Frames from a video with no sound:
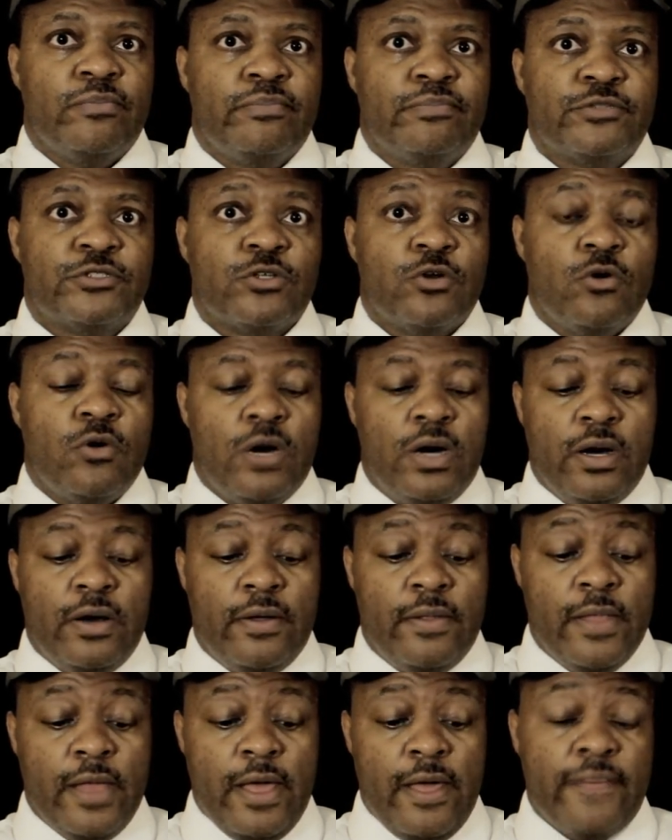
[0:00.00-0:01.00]

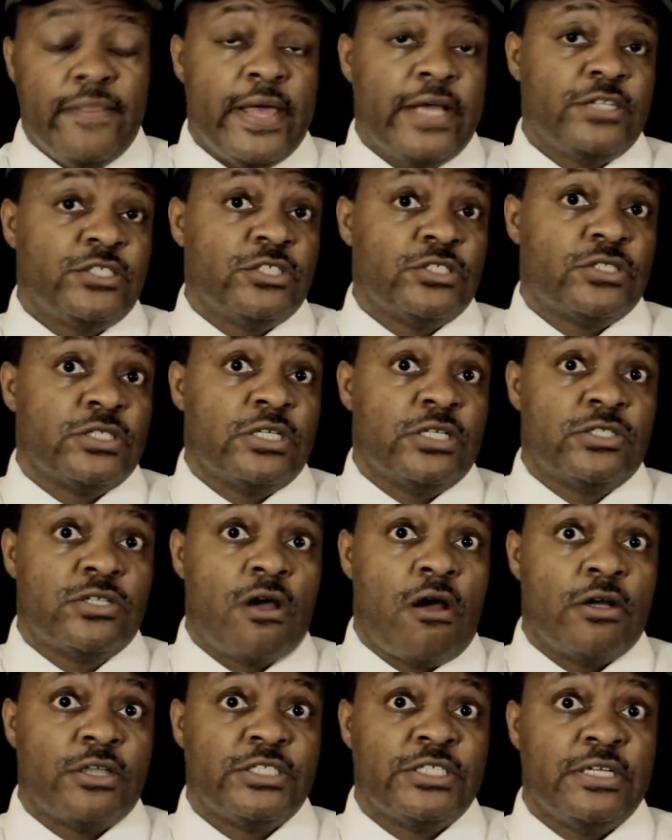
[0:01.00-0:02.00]
So that's just a
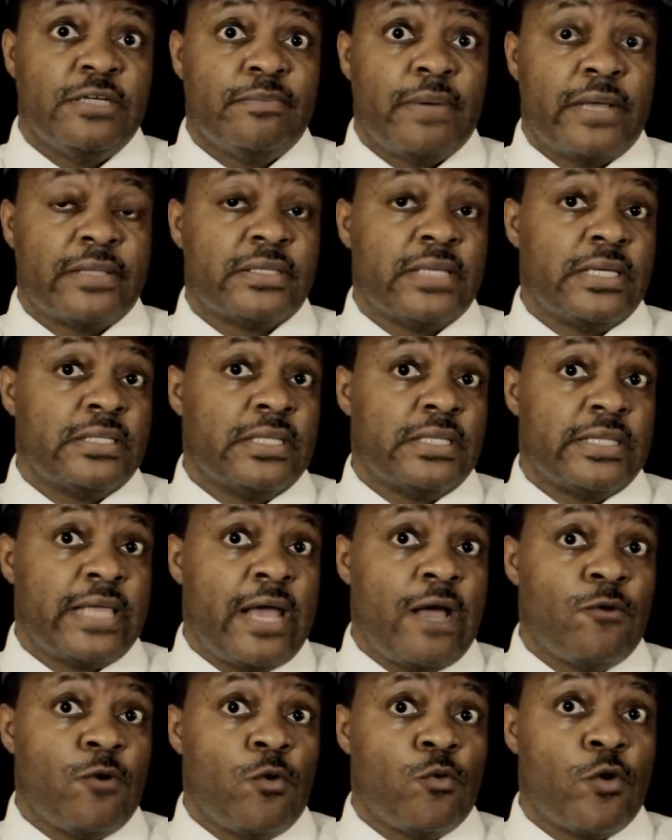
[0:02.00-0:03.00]
guitar tip. I think
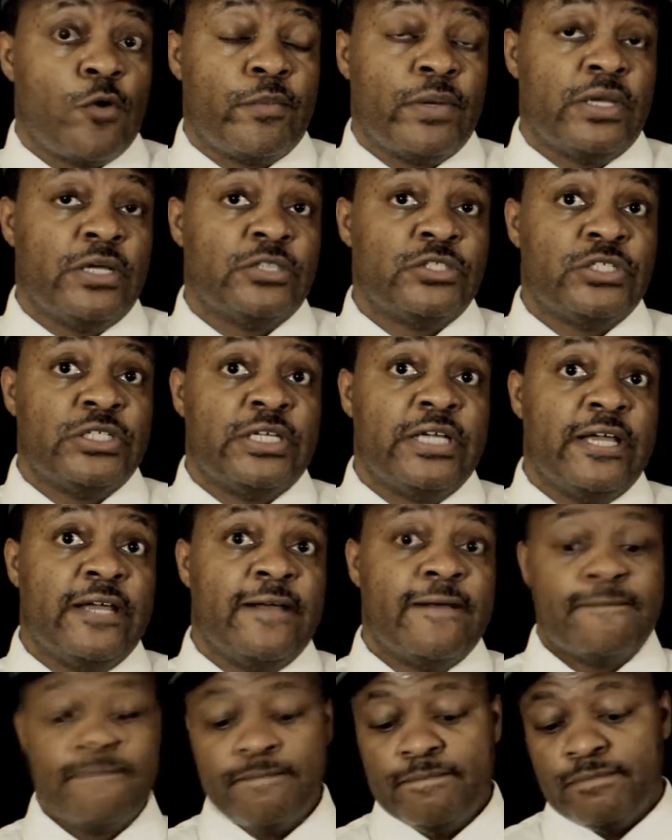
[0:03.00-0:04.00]
that will work because,
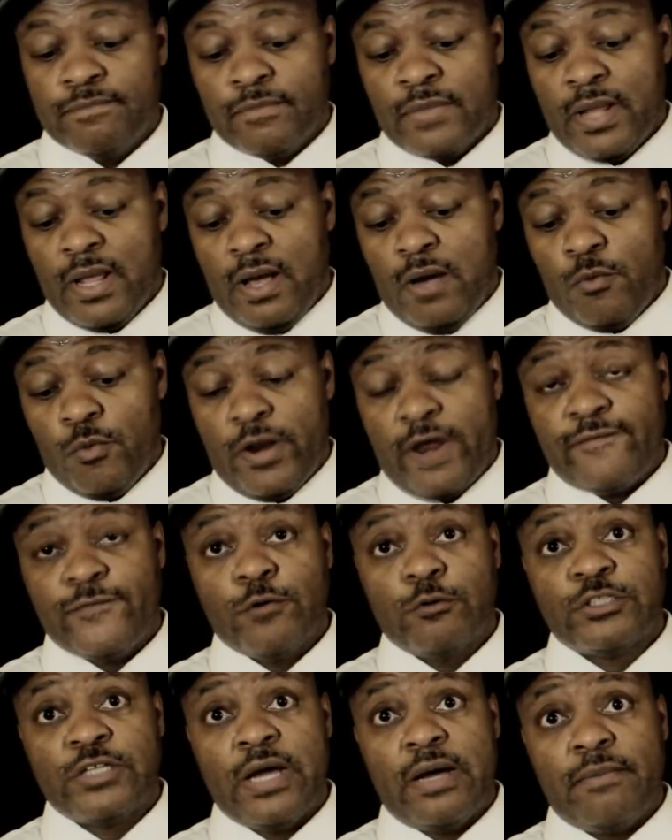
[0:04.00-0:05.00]
again, when I
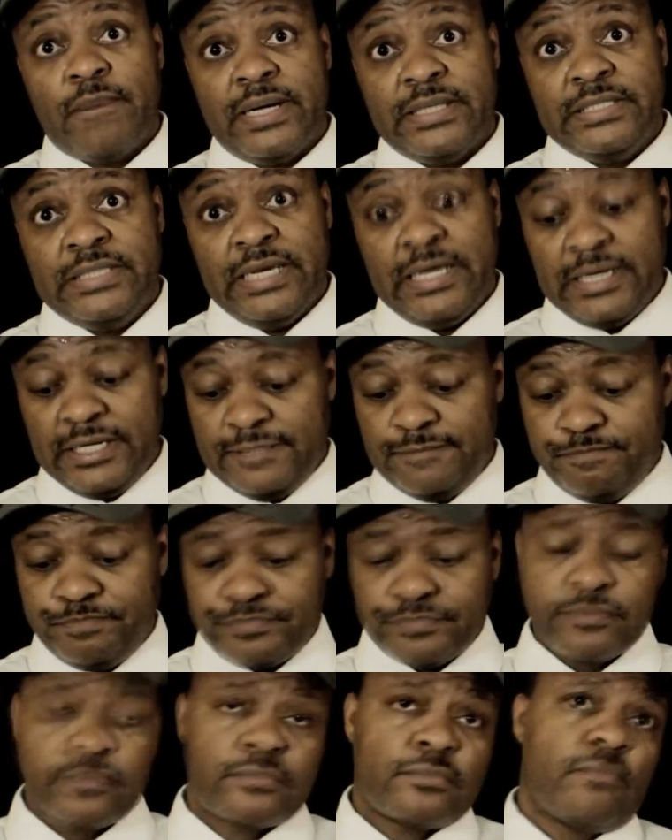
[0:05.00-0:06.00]
first got my Tele,
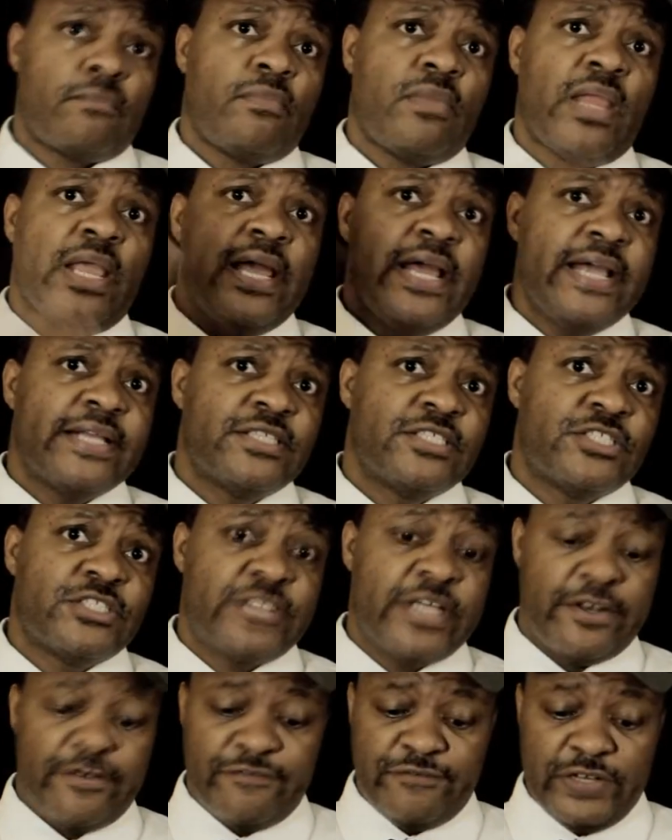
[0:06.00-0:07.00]
had the
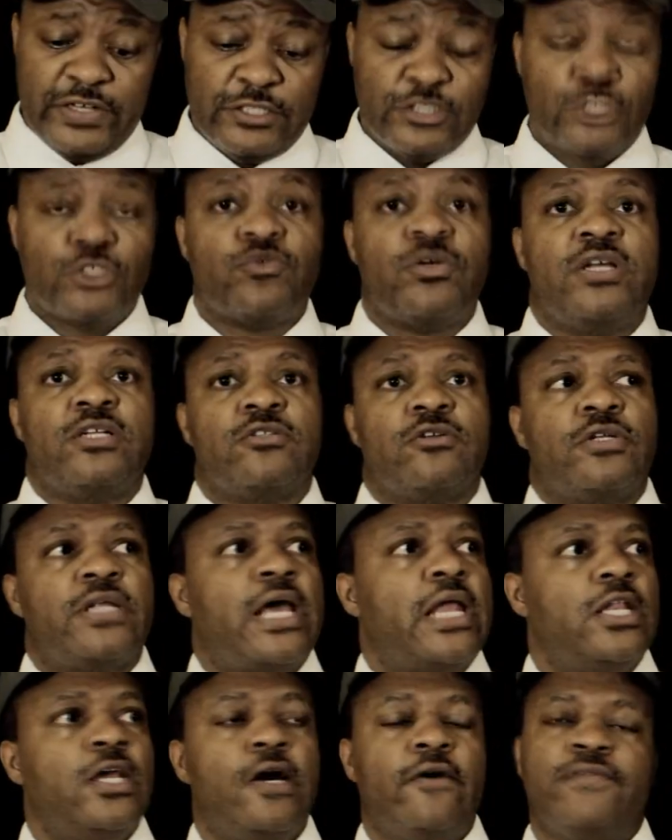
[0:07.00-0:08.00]
standard Fender strings on,
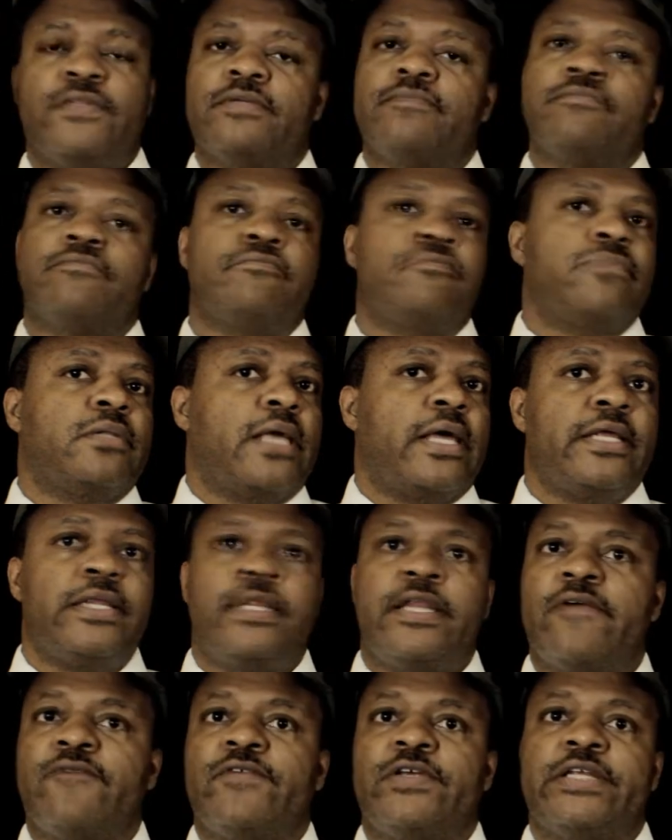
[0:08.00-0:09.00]
I loved it. Played
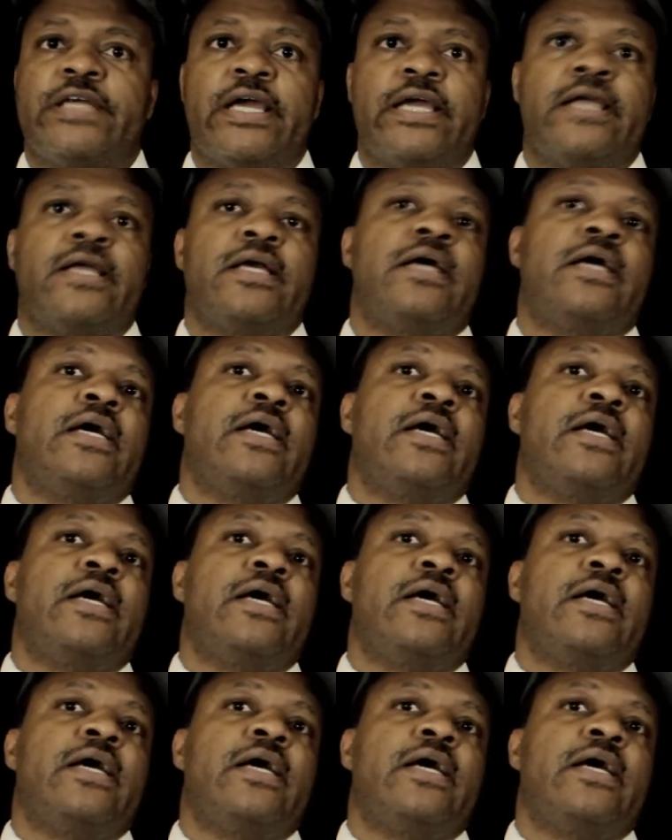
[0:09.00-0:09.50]
it every day.